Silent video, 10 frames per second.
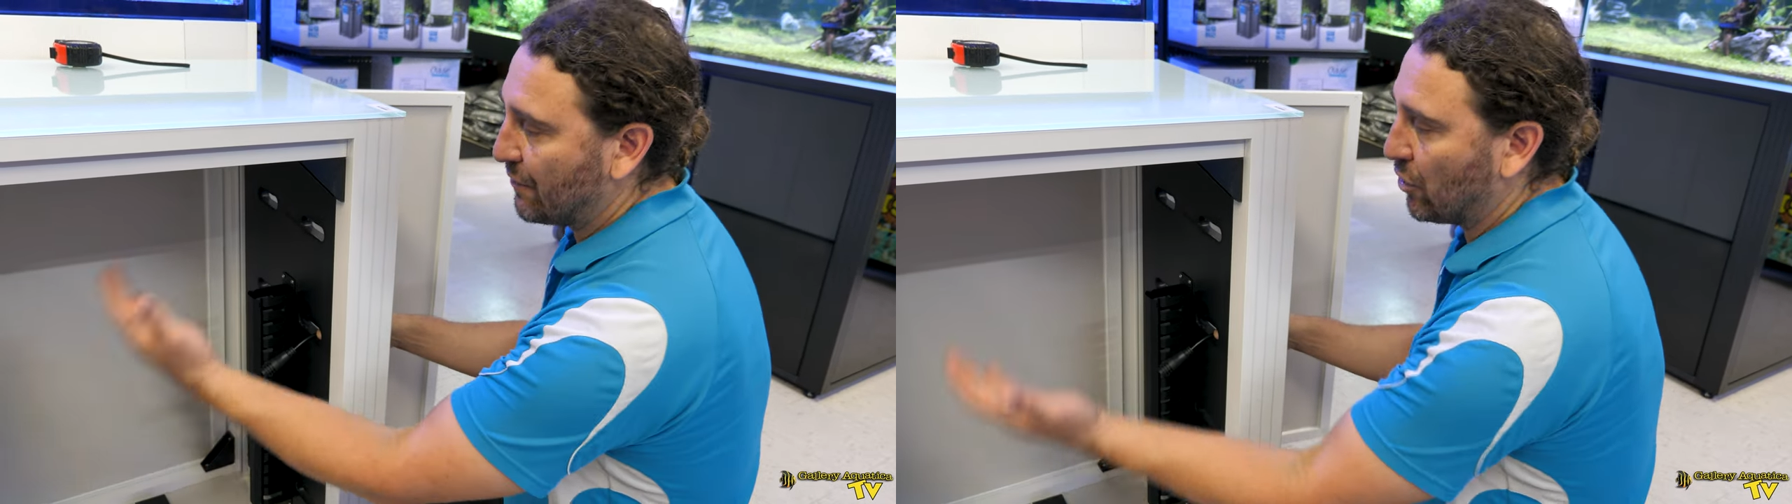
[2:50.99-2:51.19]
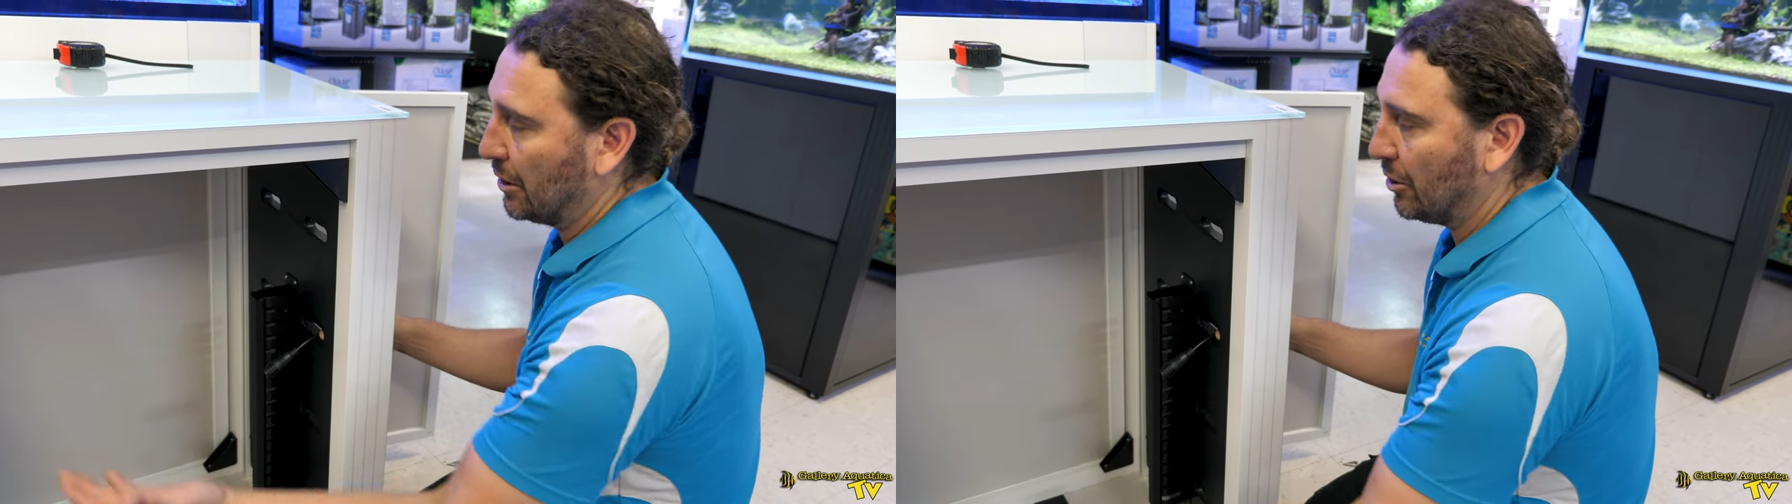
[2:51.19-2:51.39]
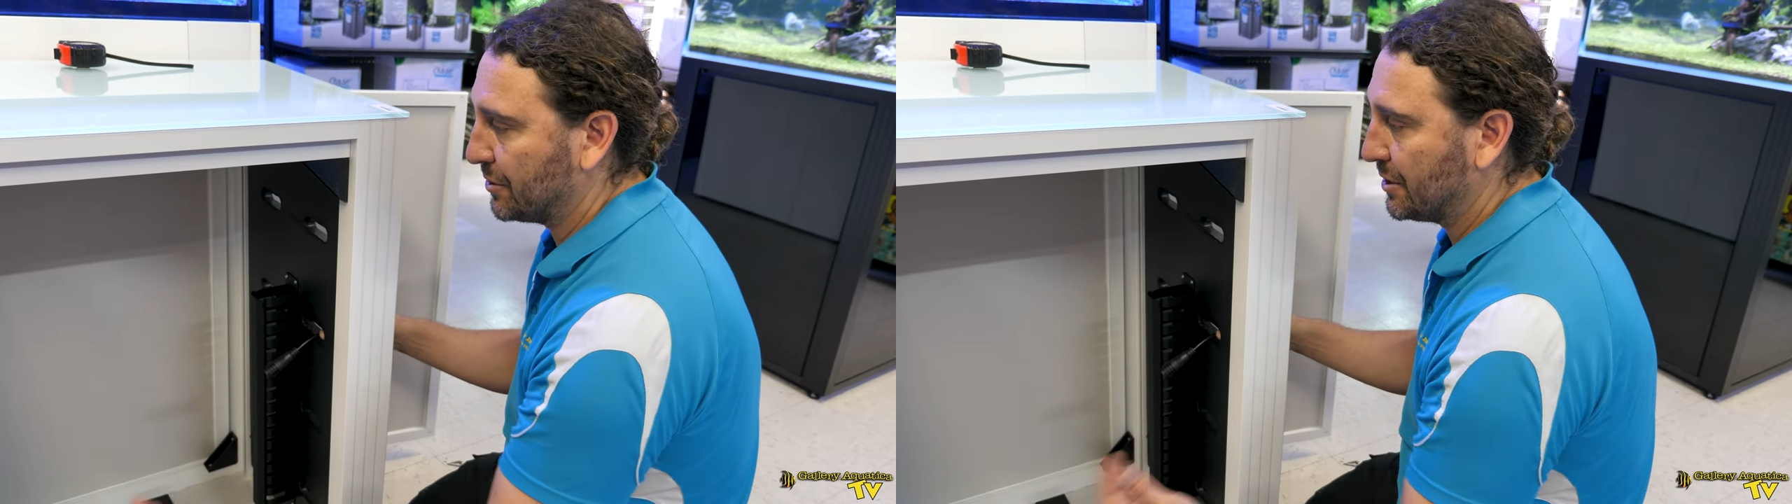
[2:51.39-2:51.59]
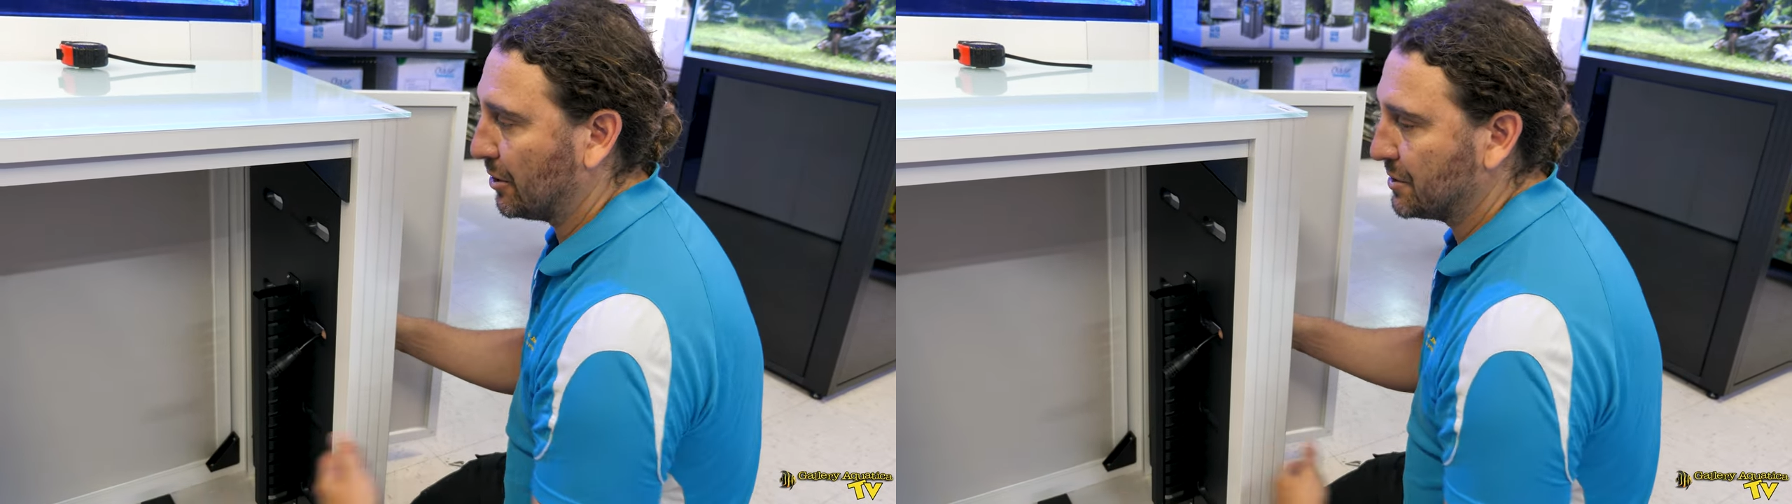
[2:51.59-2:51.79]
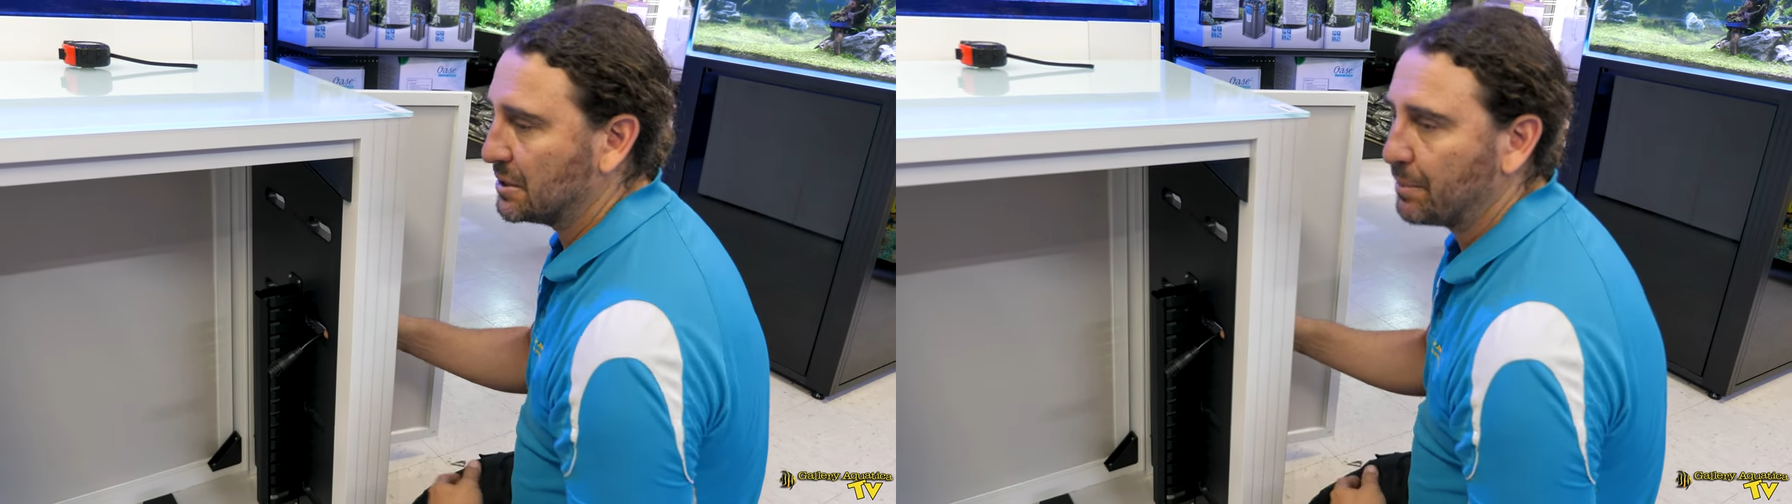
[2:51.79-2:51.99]
got lots and
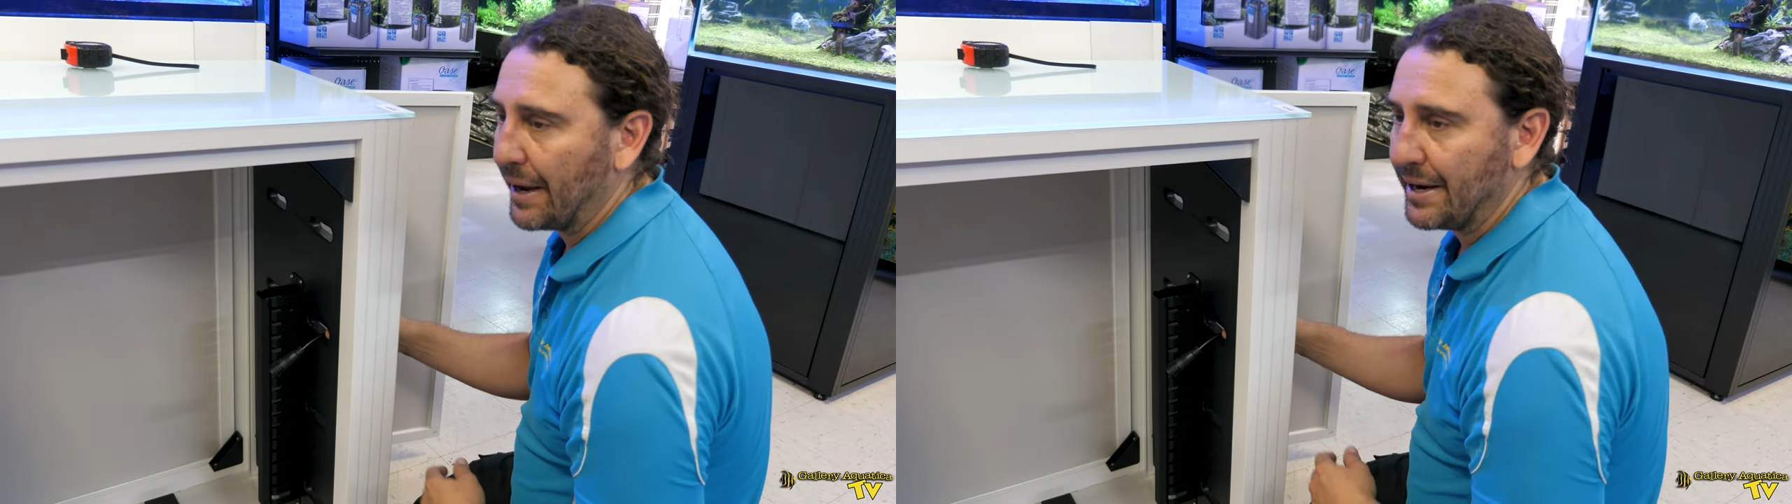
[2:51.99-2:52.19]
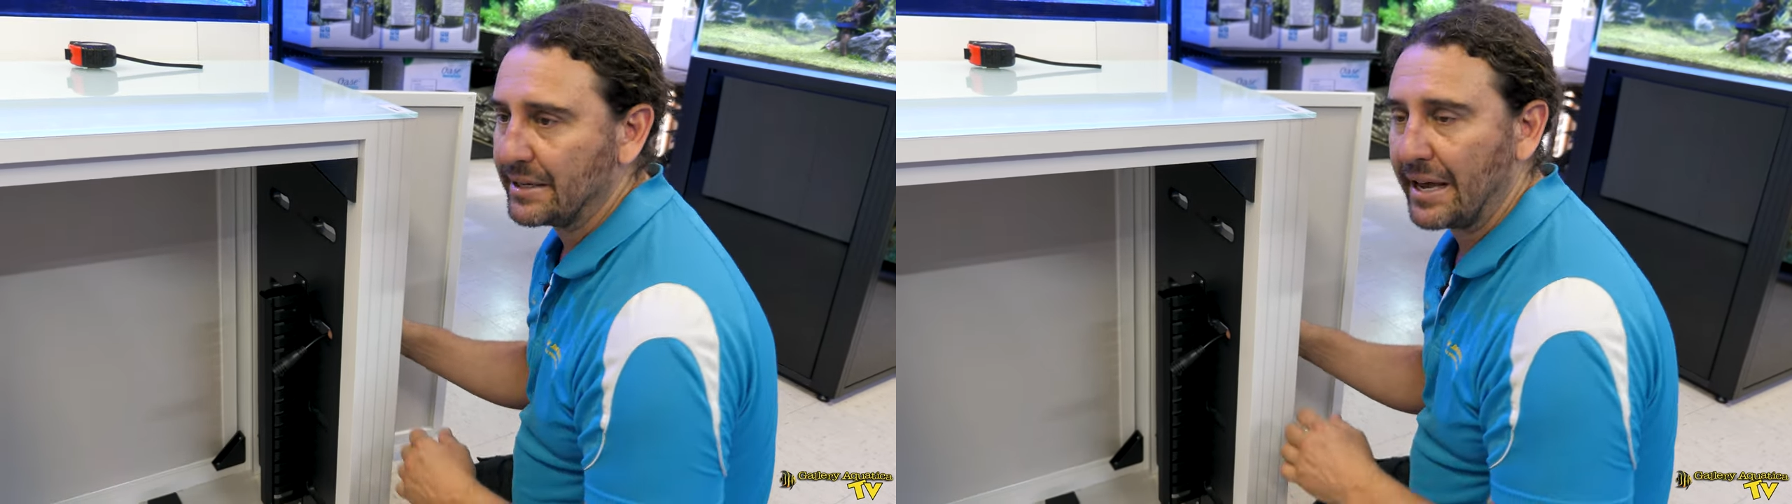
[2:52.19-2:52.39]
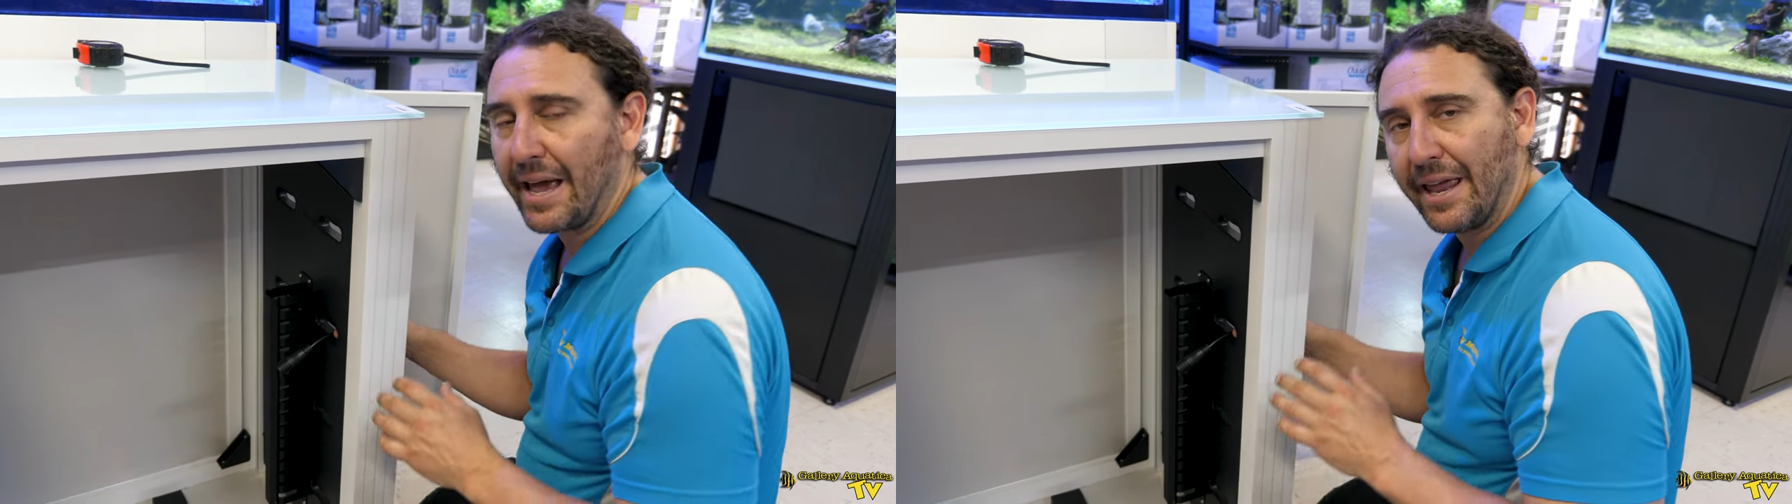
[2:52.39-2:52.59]
lots of space,